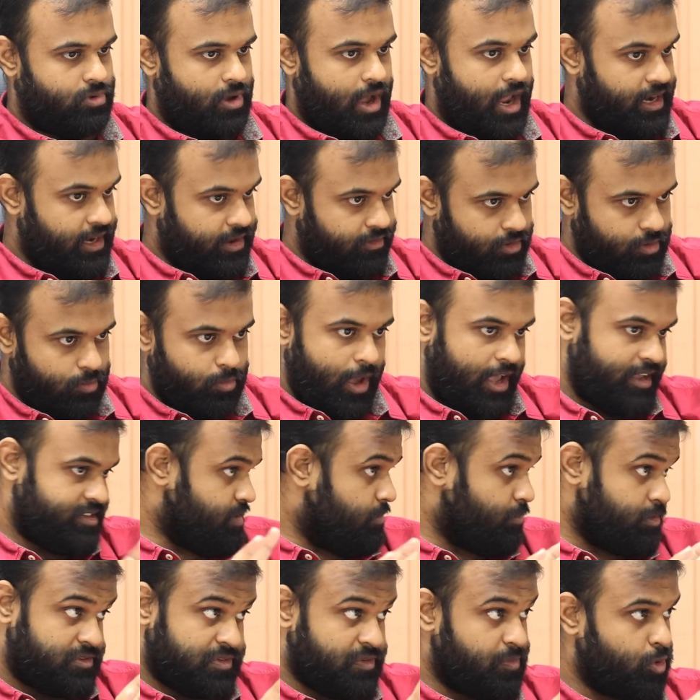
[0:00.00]
I'll give you
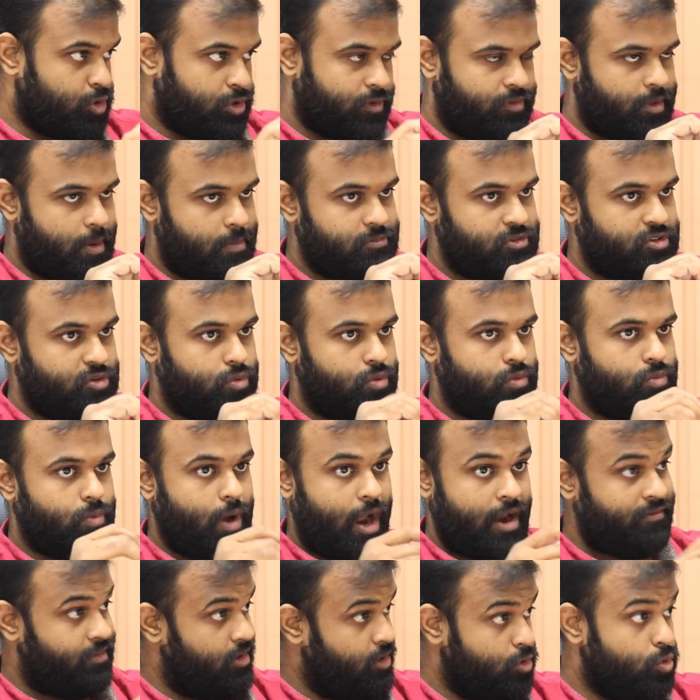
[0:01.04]
examples for both of them. So,
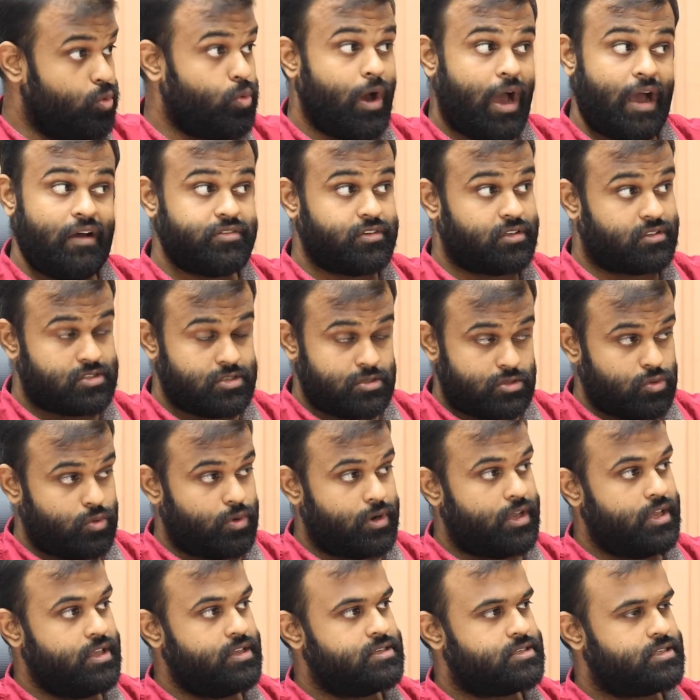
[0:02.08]
and we do have success
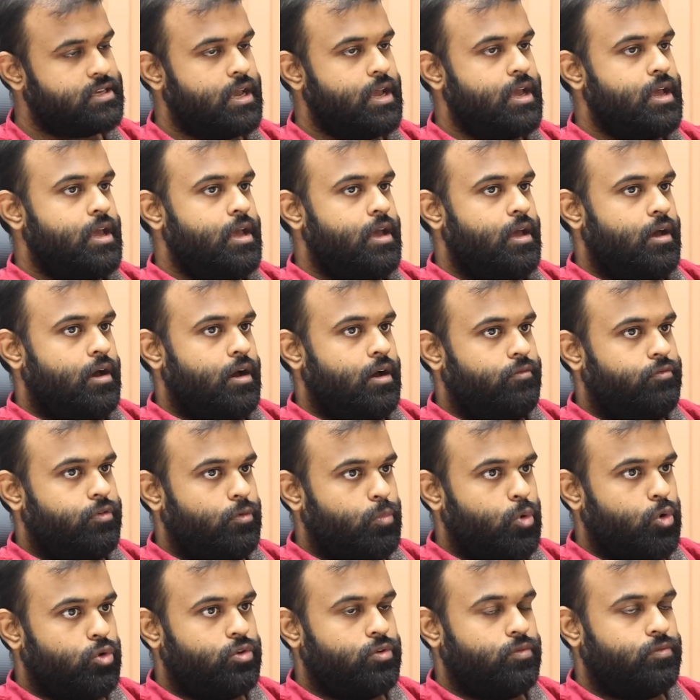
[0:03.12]
stories for
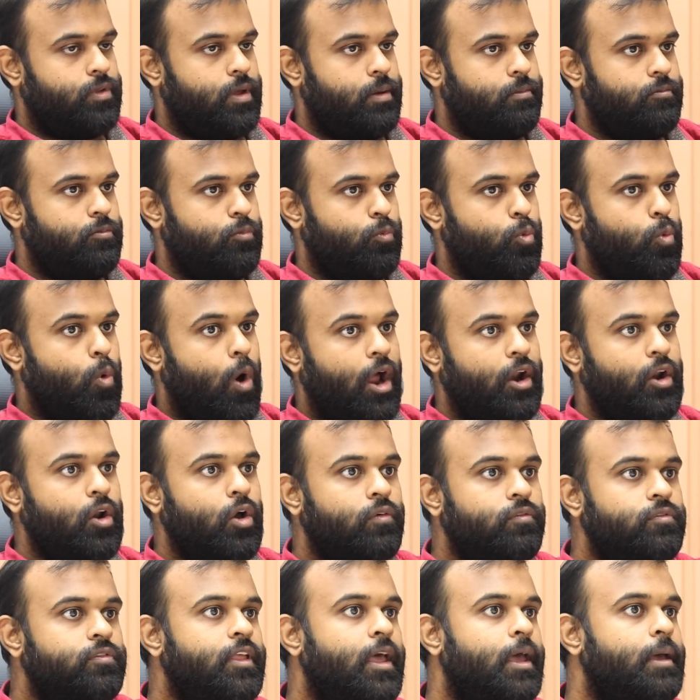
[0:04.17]
both of them. One
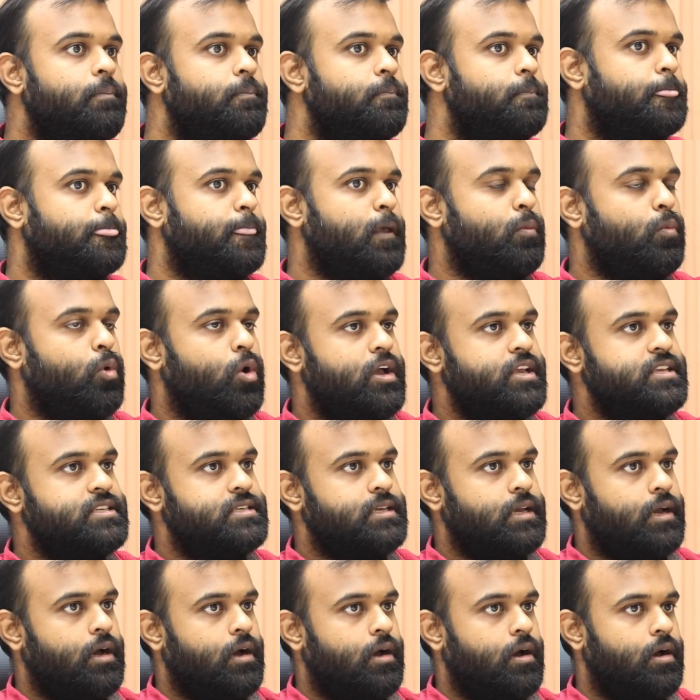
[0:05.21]
of them
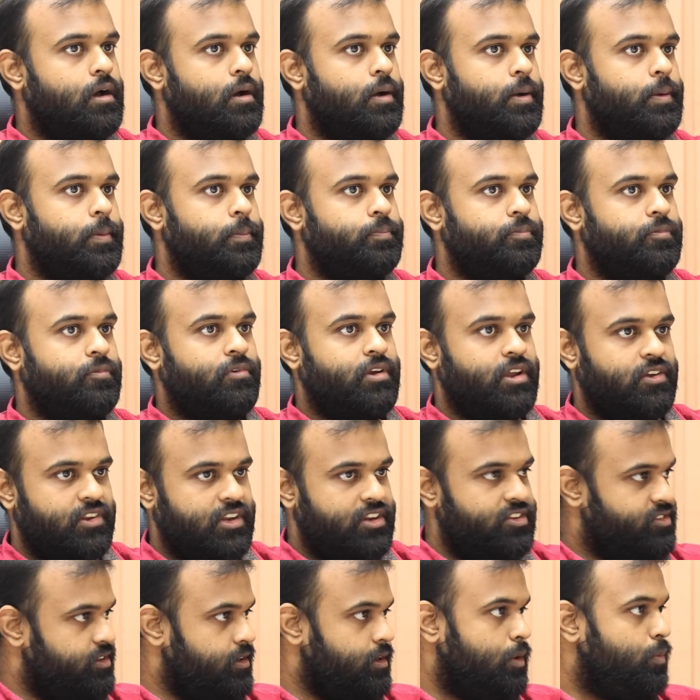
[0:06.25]
was we
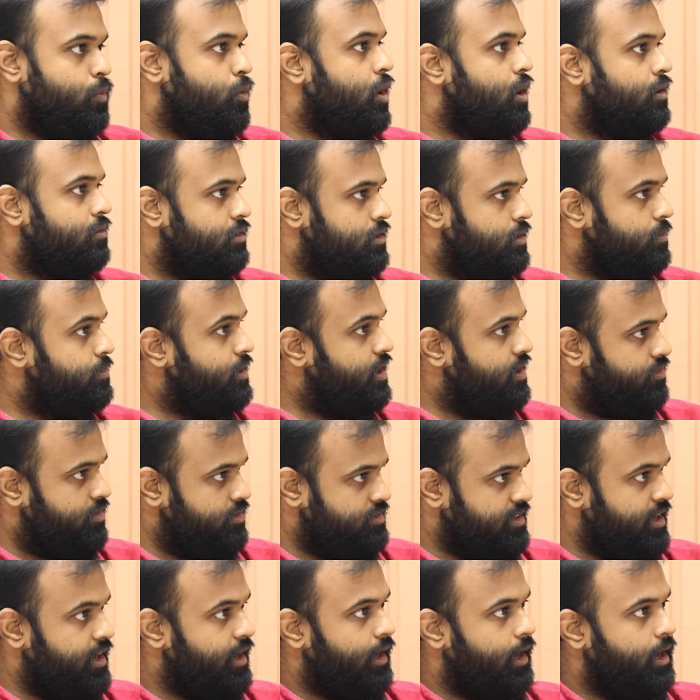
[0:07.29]
recently worked with a
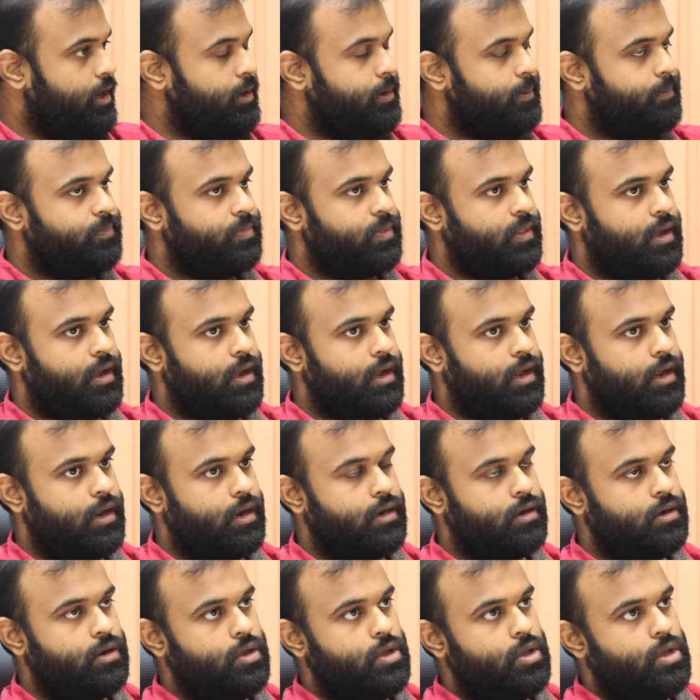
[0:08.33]
BFSI client,
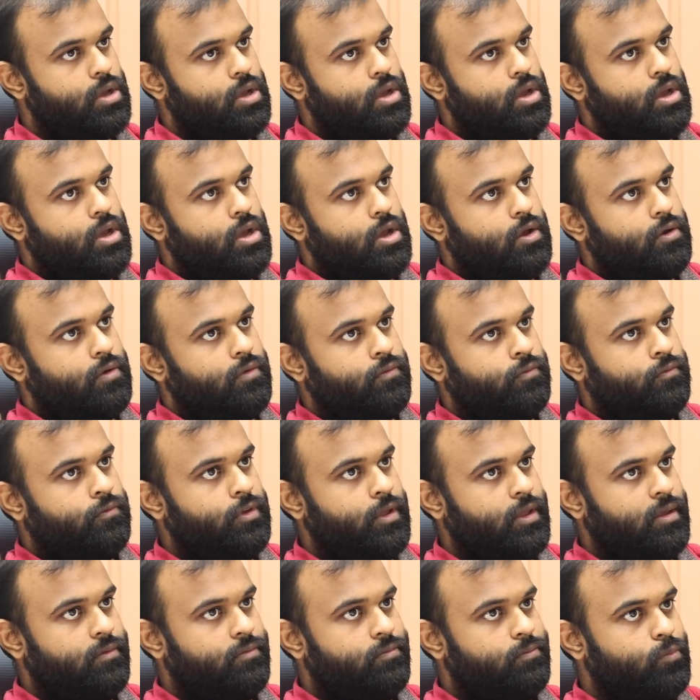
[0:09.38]
and
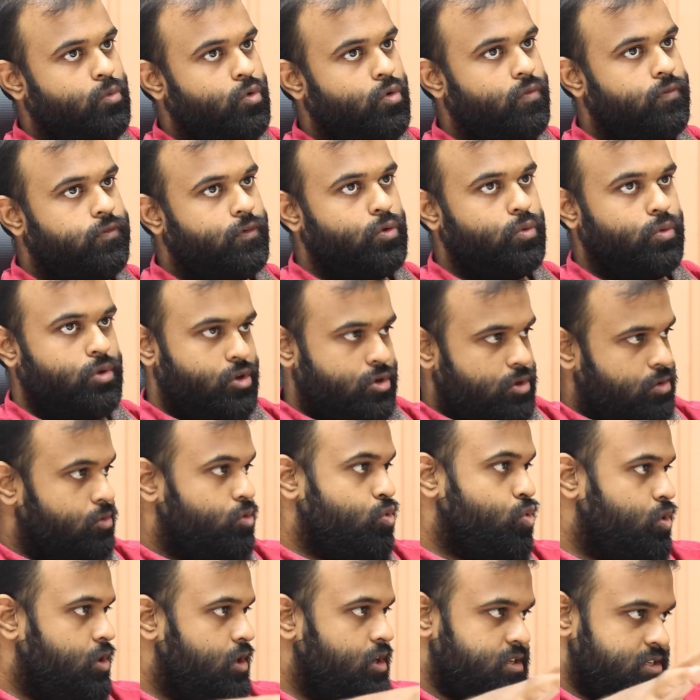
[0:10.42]
we moved to,
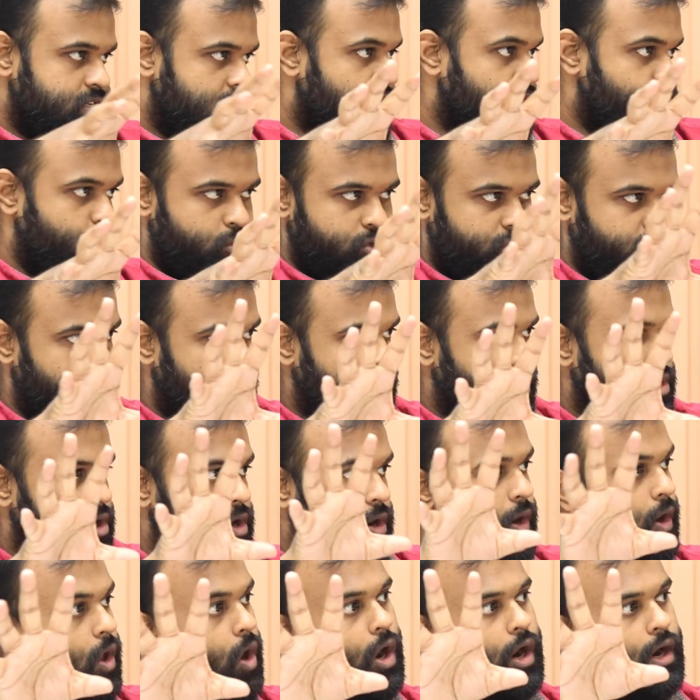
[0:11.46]
Google is now pushing a
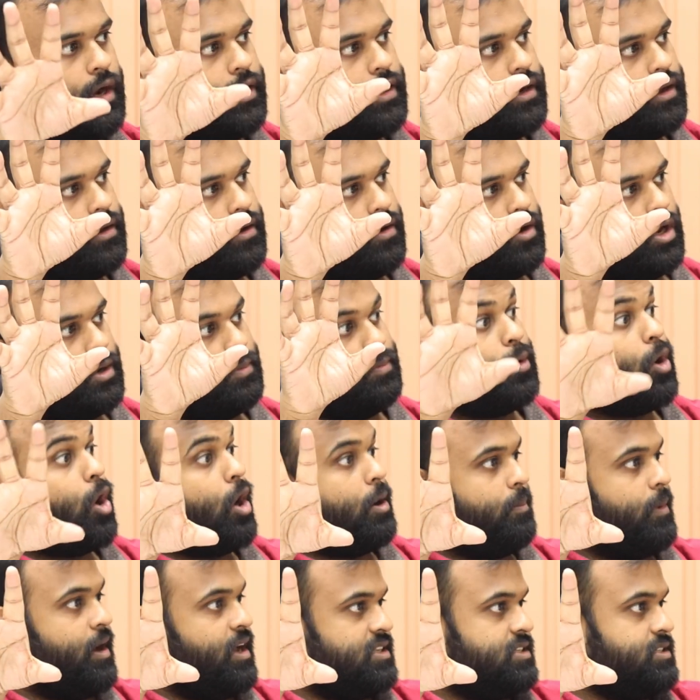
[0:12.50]
lot on
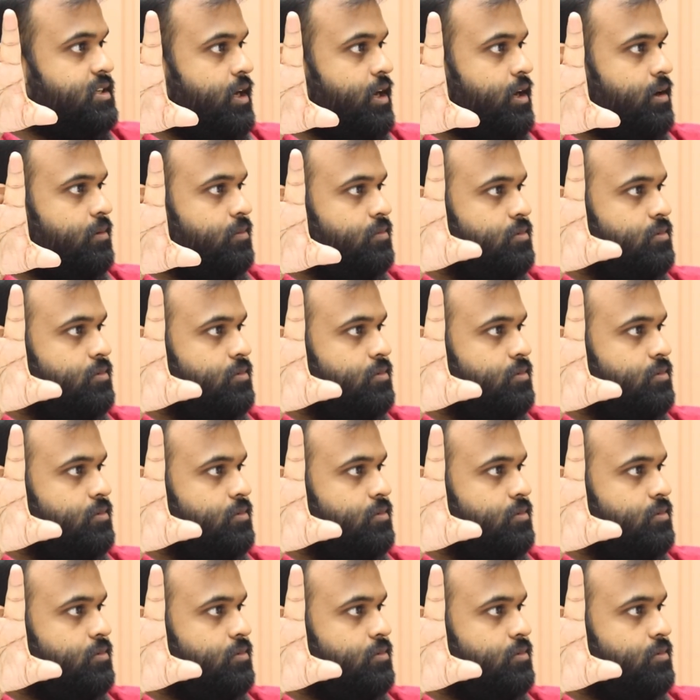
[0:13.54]
broad match, right?